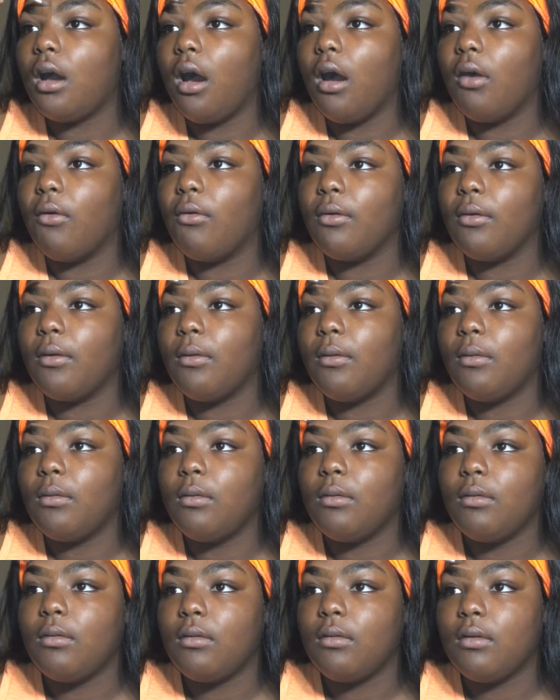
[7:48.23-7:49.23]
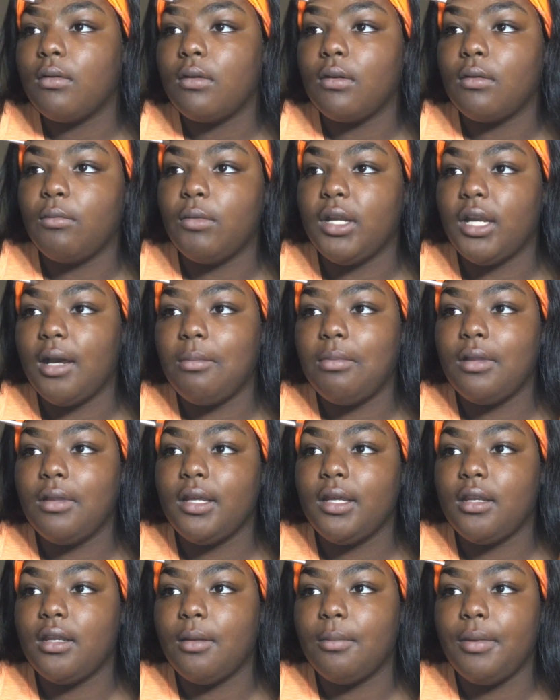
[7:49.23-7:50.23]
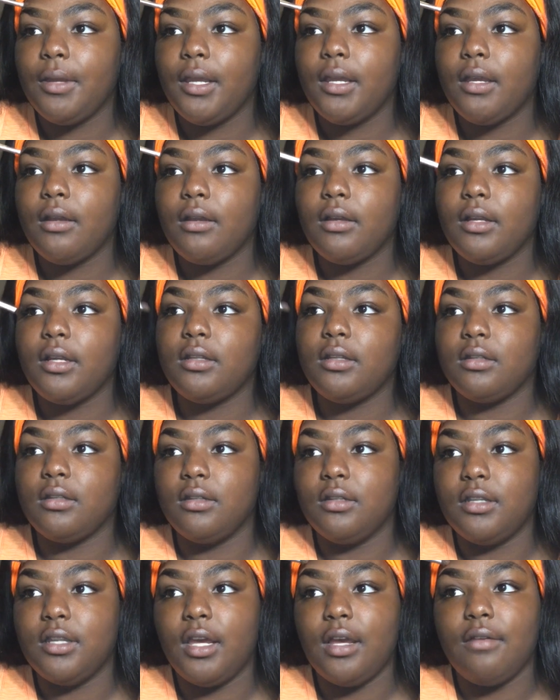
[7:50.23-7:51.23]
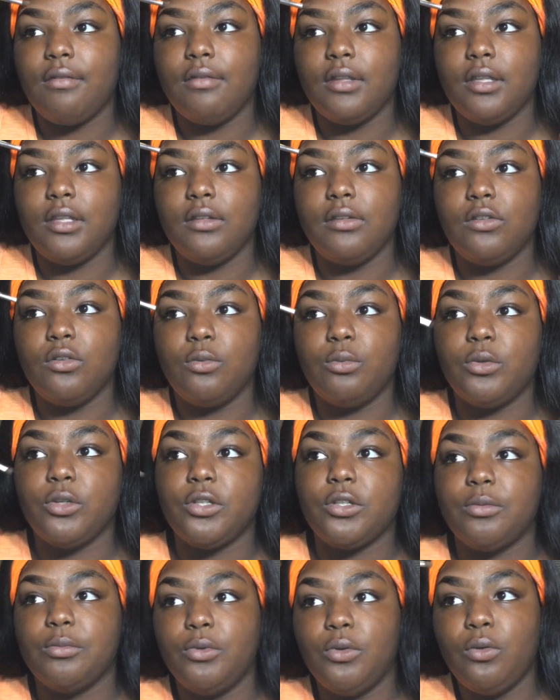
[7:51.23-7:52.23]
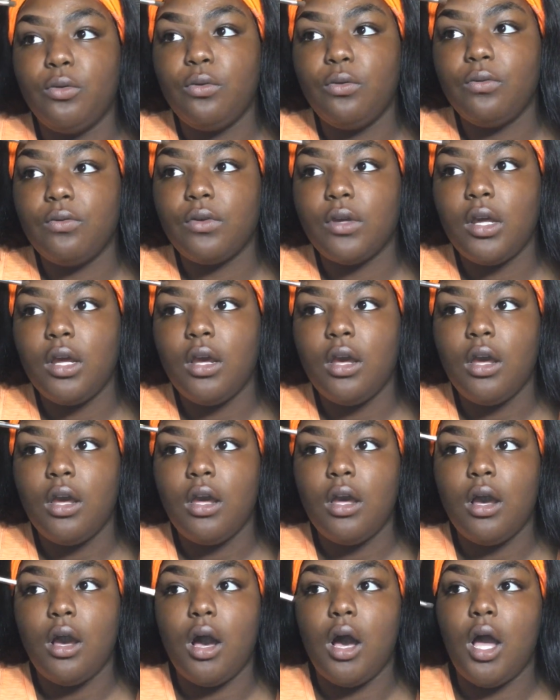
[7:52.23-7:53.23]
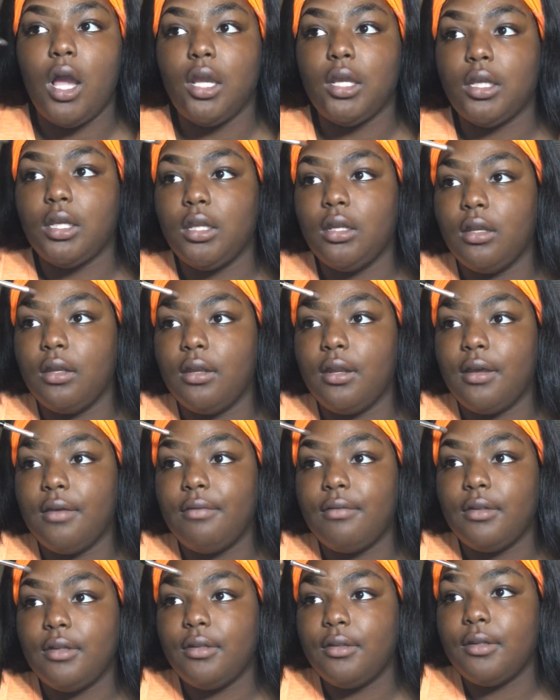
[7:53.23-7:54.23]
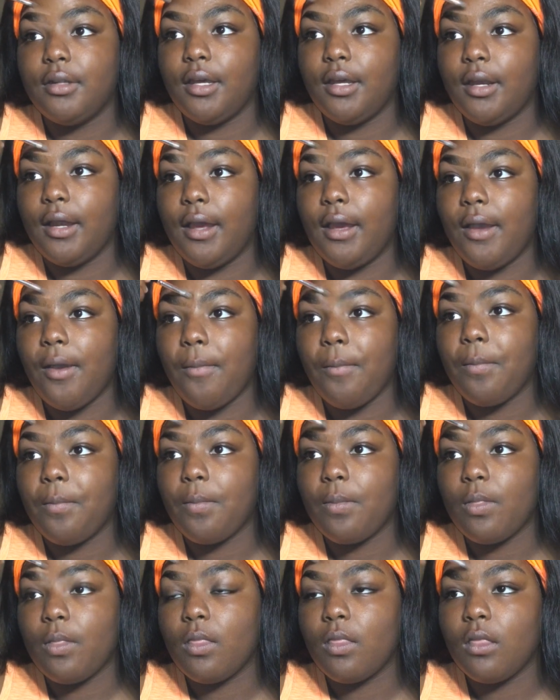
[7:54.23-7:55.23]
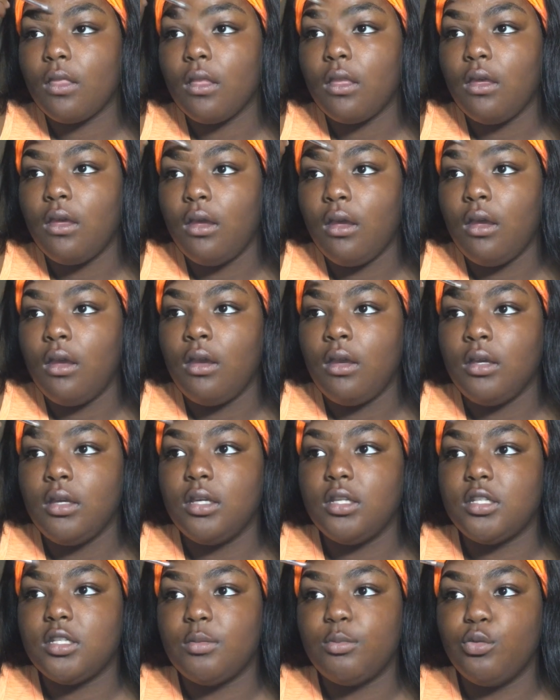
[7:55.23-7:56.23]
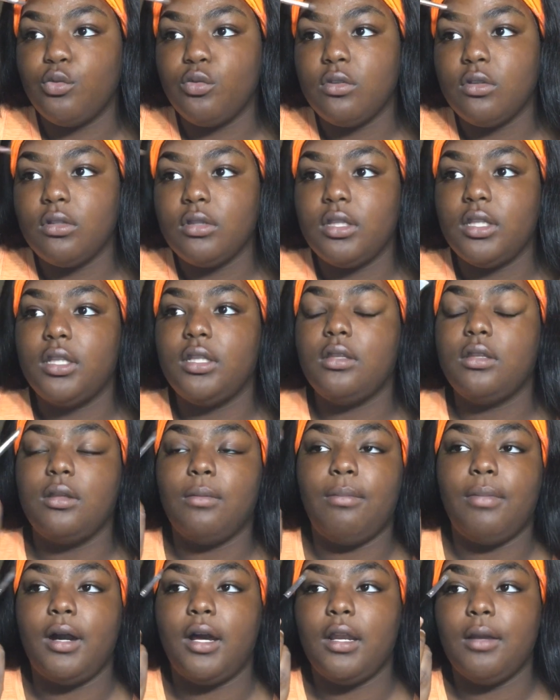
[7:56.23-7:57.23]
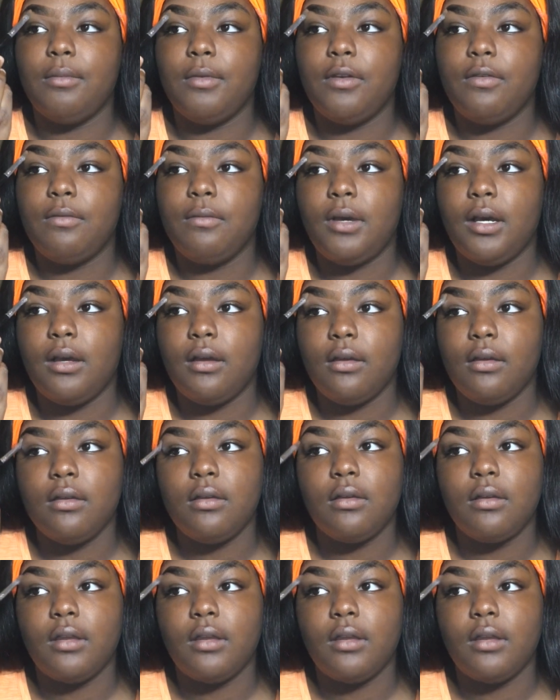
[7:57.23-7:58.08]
Oh. When I blend up here, it's definitely super smooth. I can definitely say that. It's smoother than the bottom of my